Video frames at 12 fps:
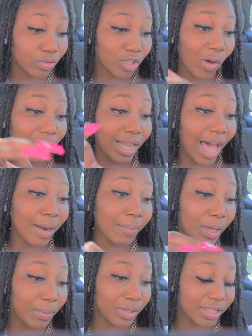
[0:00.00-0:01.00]
so a lot of
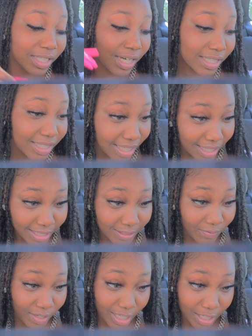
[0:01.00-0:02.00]
people is gonna see
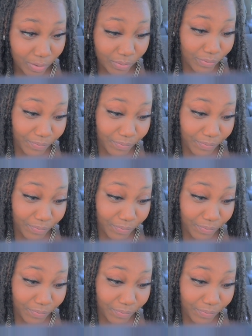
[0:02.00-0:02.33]
this video.